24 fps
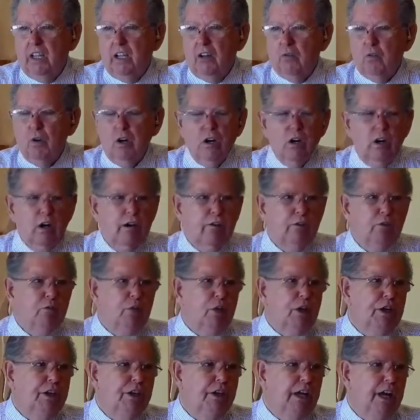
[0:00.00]
where
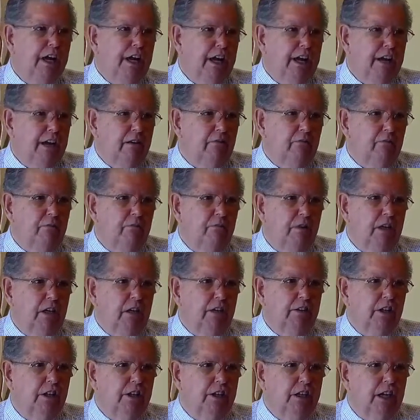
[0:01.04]
everybody came and
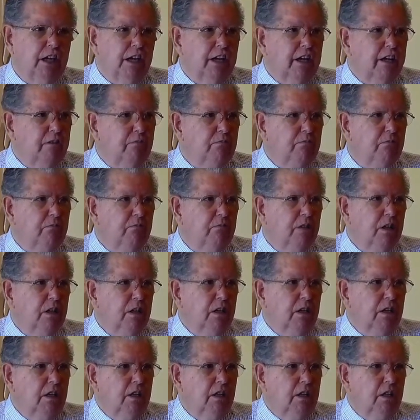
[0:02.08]
they came
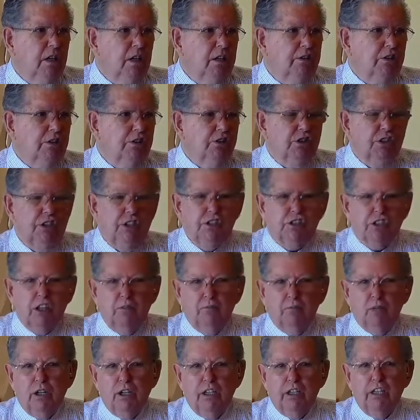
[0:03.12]
to see
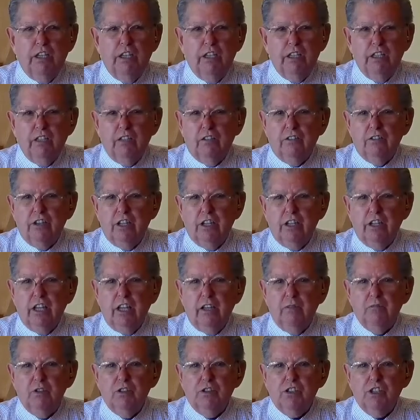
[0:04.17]
somebody healed. They came
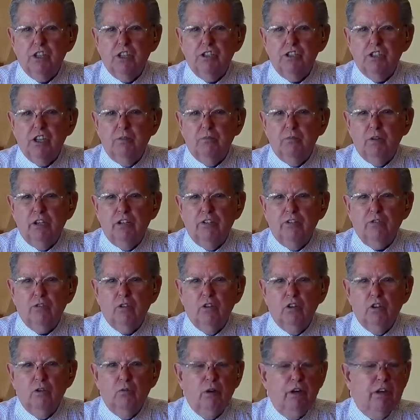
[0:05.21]
to see somebody
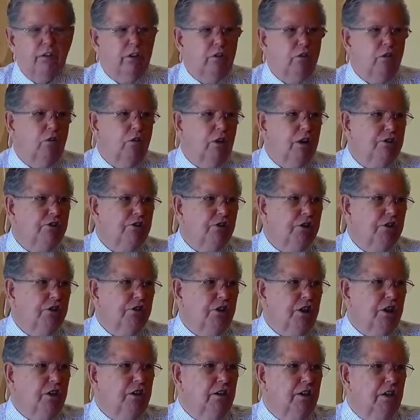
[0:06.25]
throw away their crutches
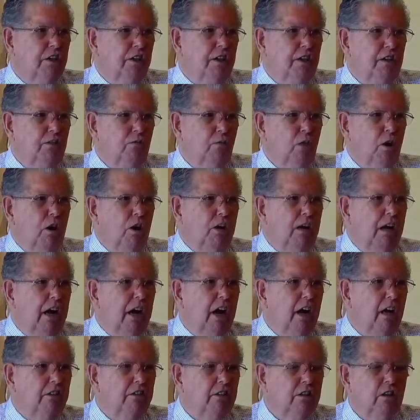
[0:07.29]
and walk
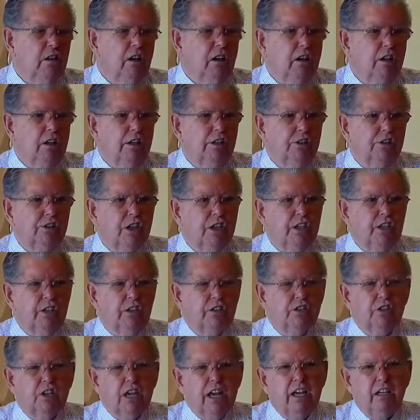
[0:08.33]
out and all this. And the
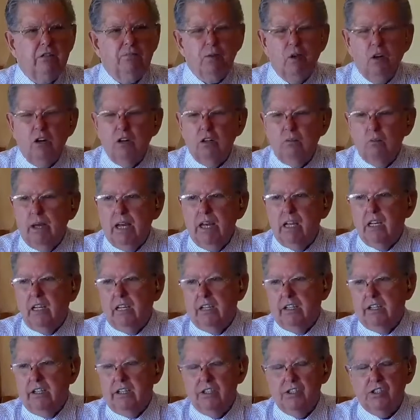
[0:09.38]
sad part about
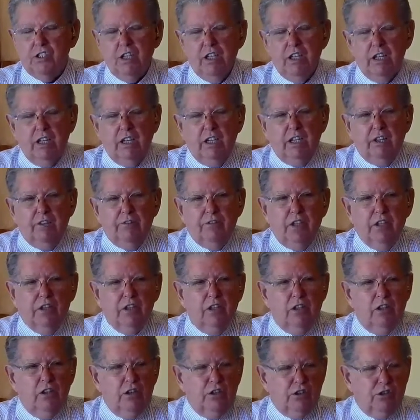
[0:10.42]
it is that
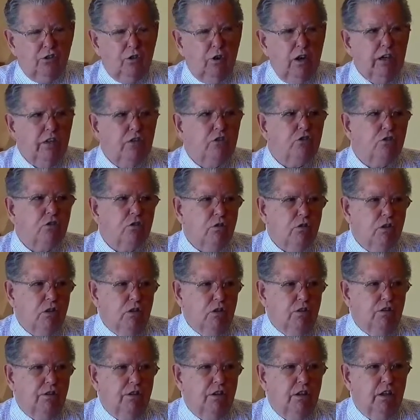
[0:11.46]
there is great
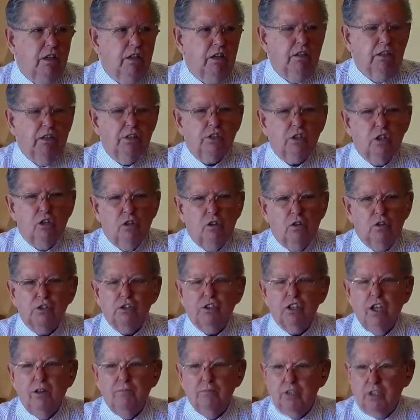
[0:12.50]
truth in this whole
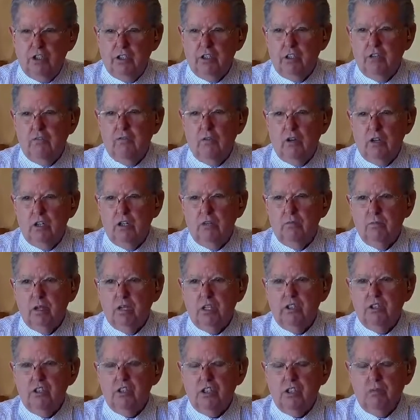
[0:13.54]
subject of what it
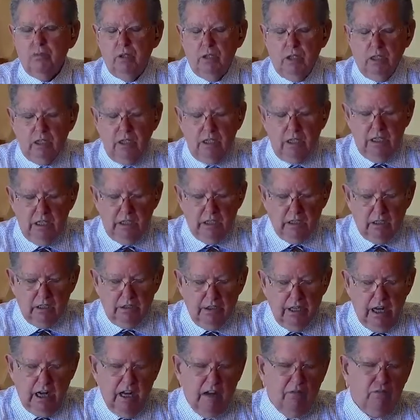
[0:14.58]
means to be healed.
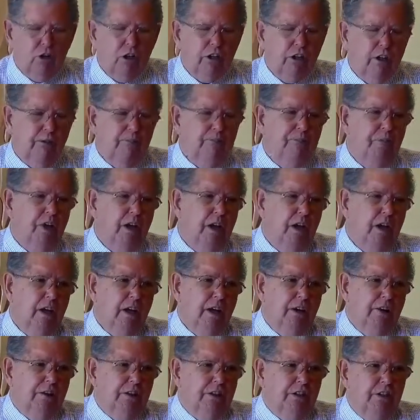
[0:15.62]
Now, I want
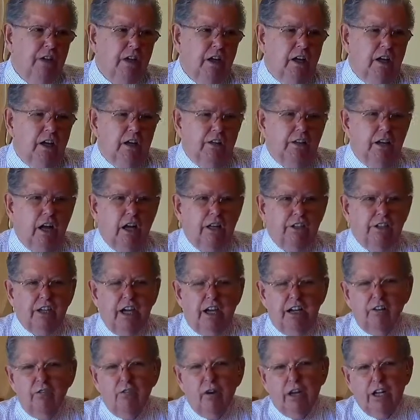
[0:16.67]
to uh, not
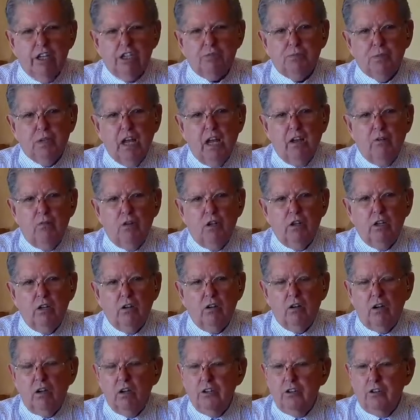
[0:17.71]
digress, but I want to
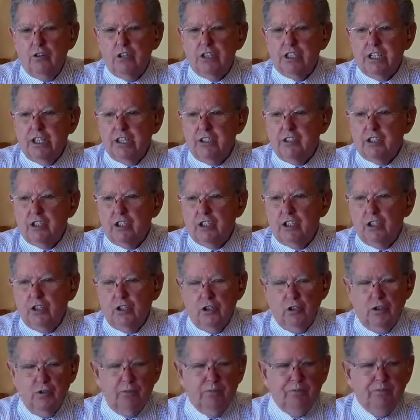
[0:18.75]
call your attention
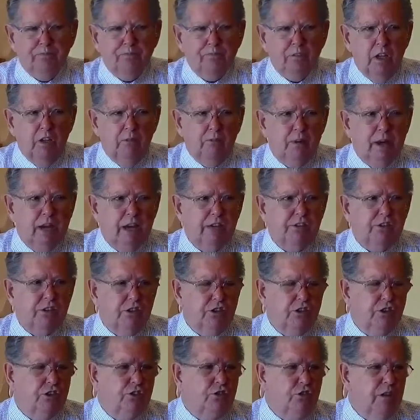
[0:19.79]
to a passage
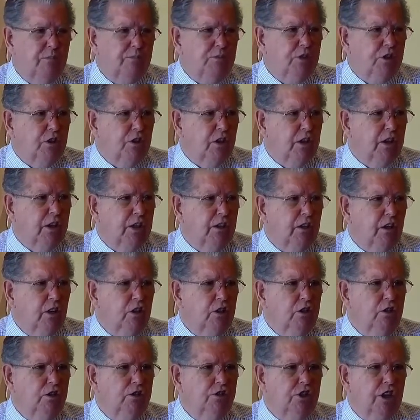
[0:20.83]
of scripture in
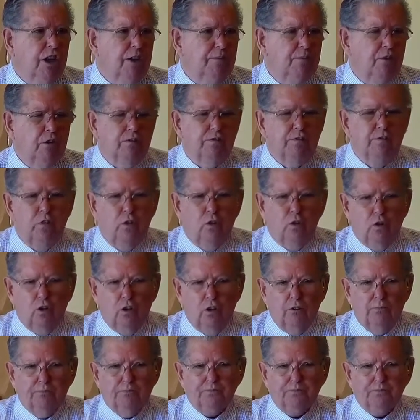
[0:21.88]
Luke chapter 4